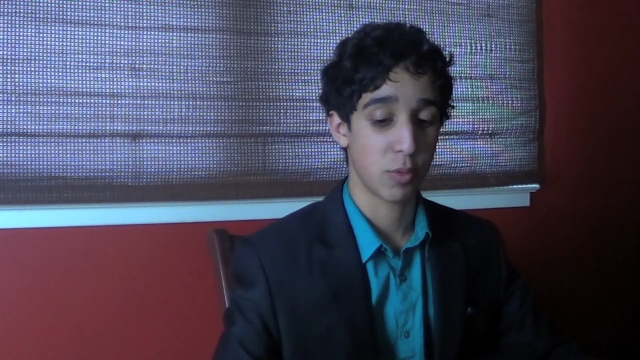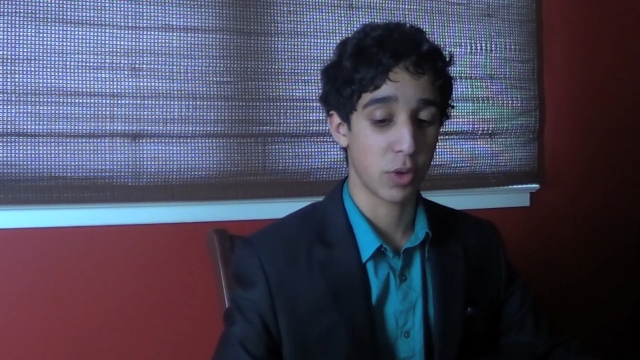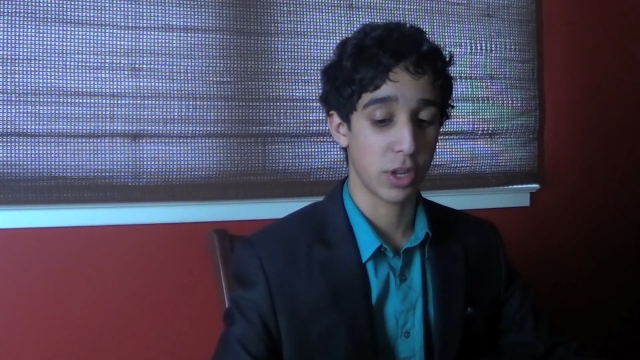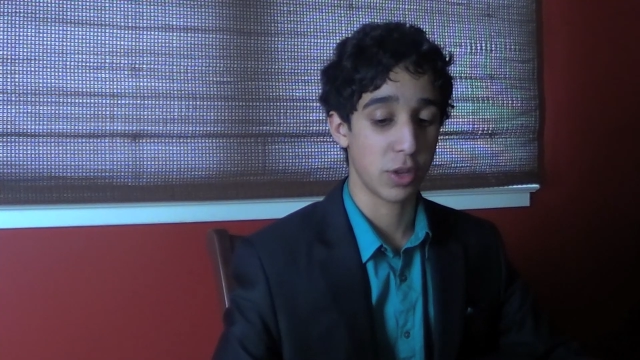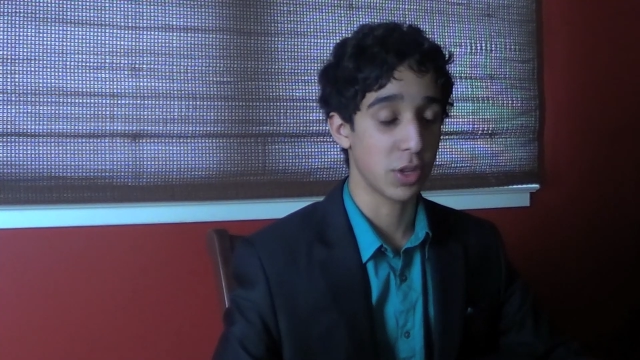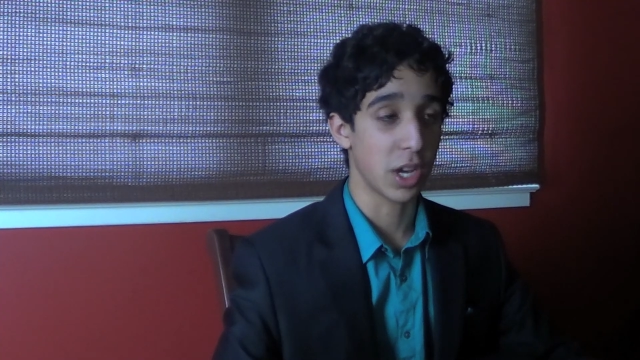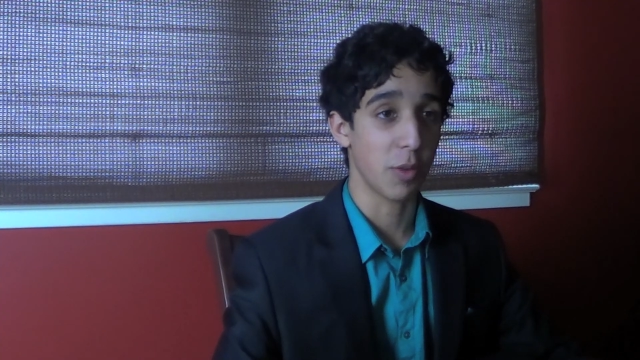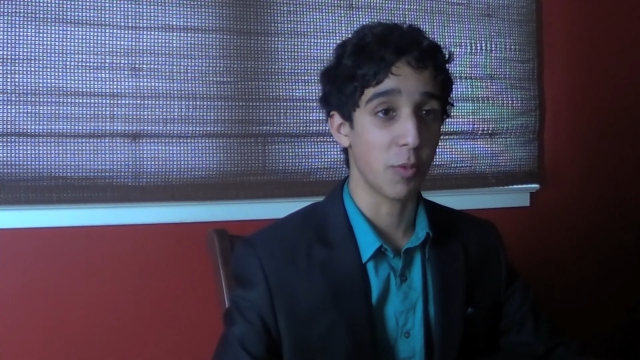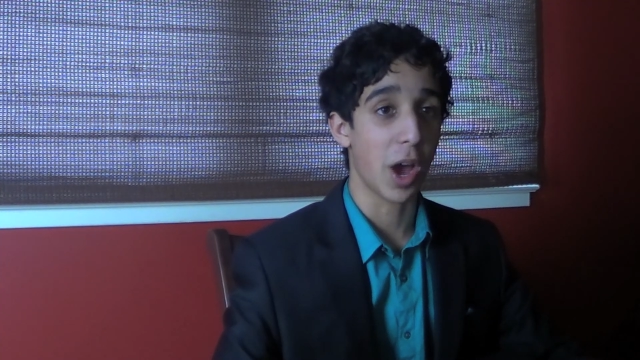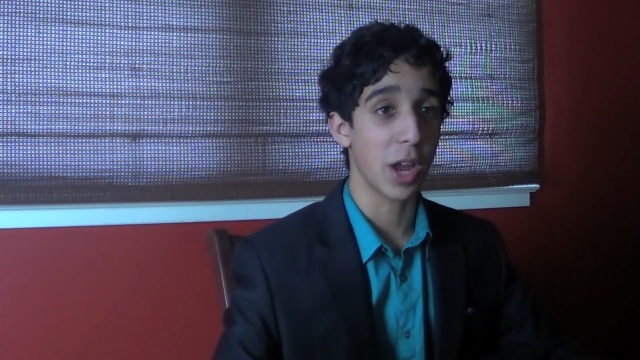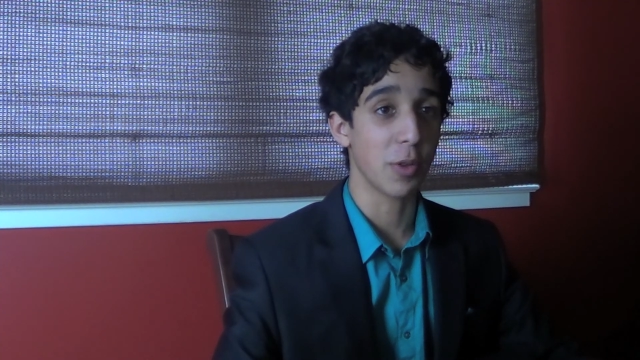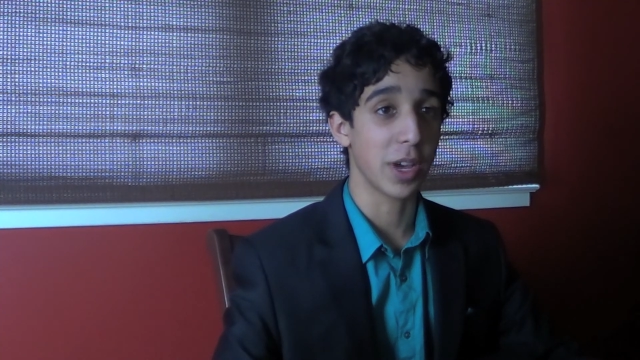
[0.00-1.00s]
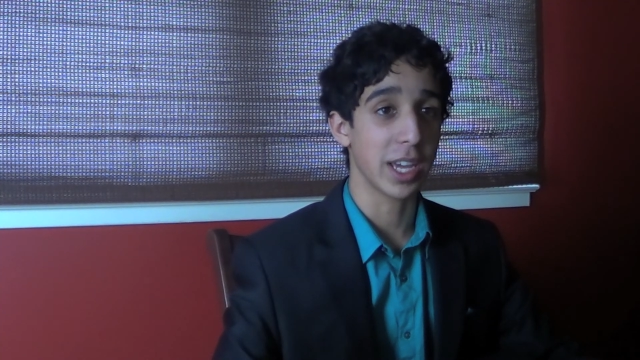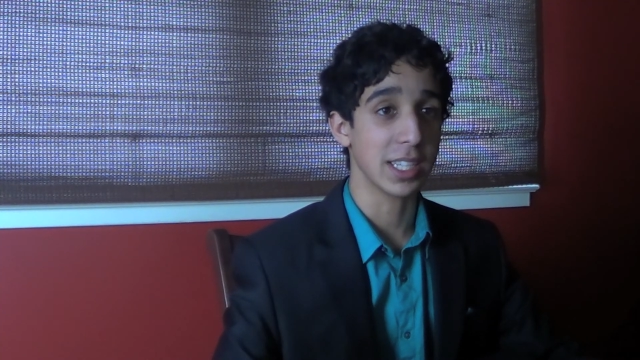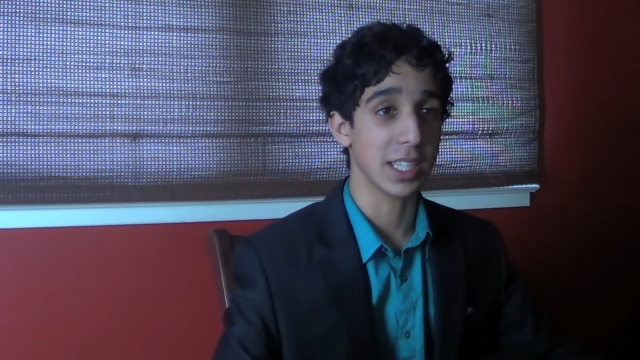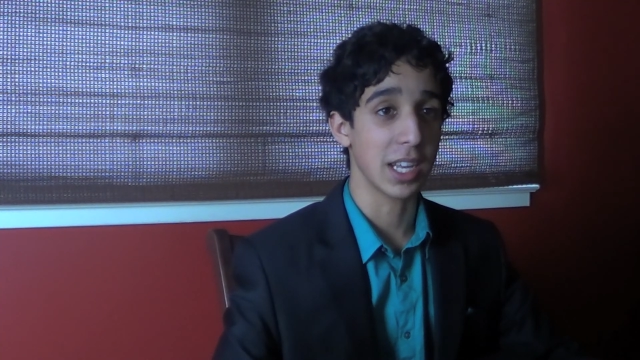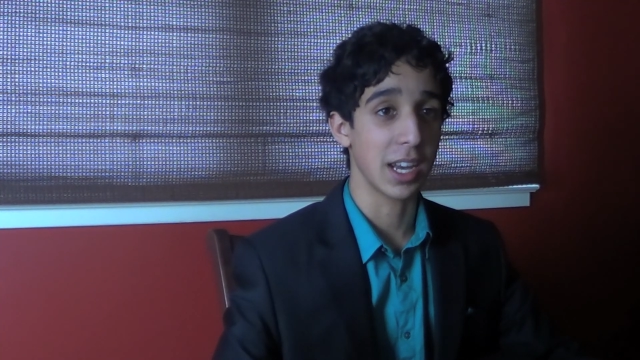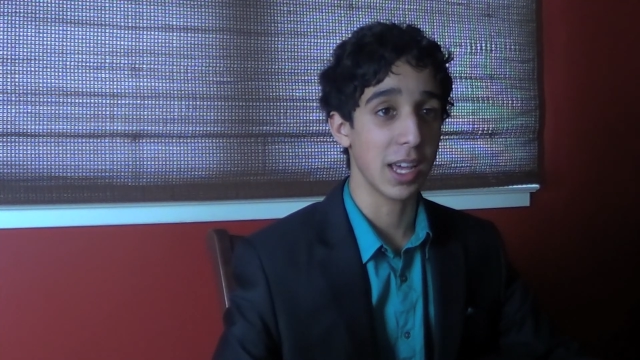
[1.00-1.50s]
Why do I
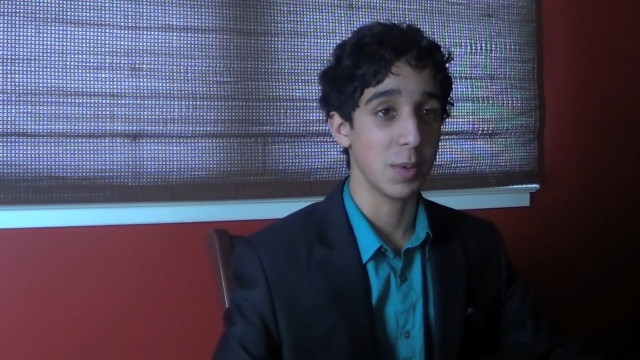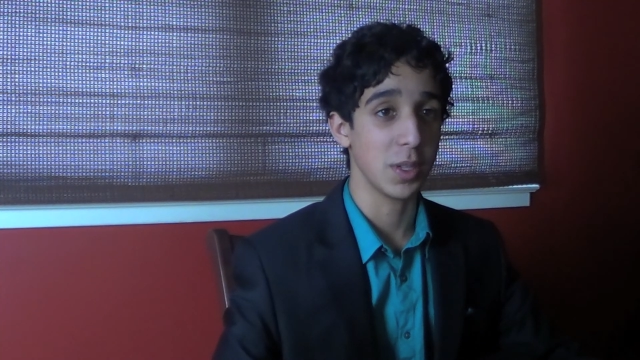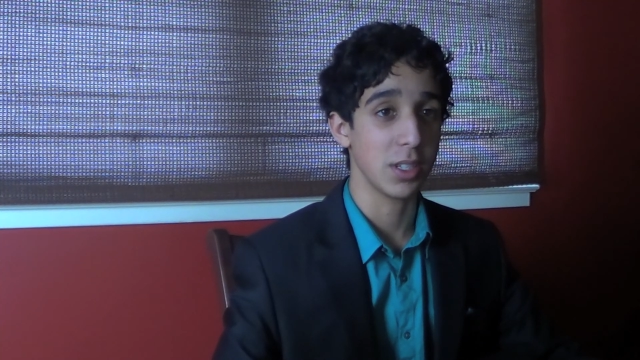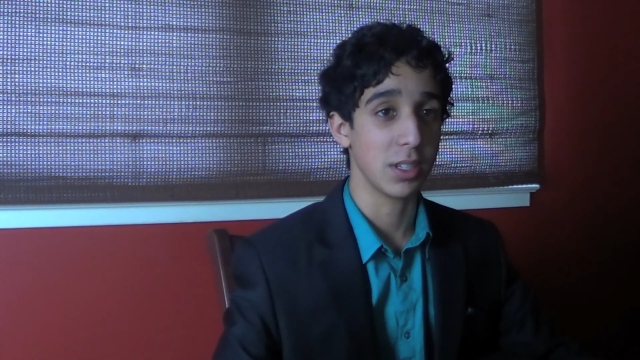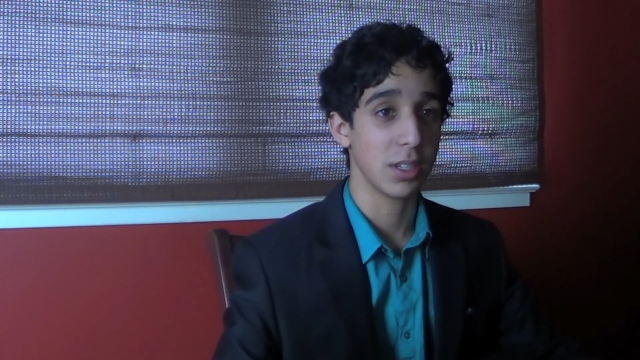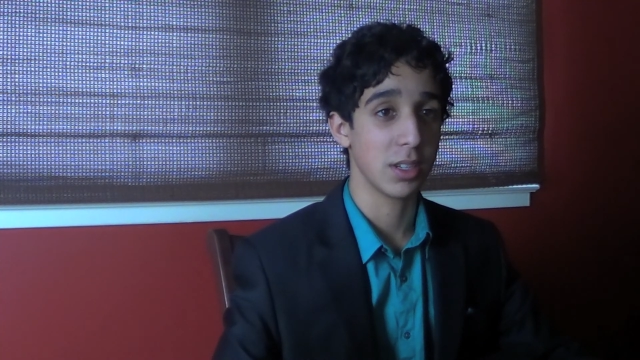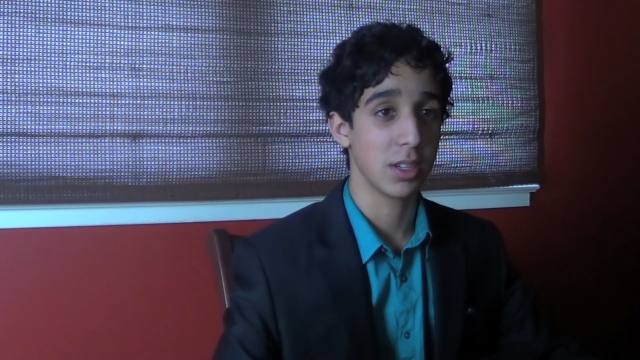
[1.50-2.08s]
get 10 damage?